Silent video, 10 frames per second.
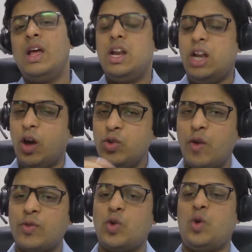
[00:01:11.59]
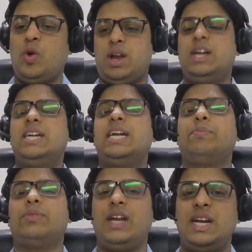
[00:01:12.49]
Now you have to go in
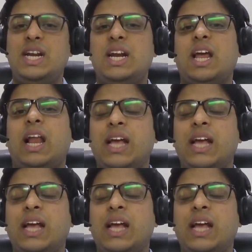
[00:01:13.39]
depth in detail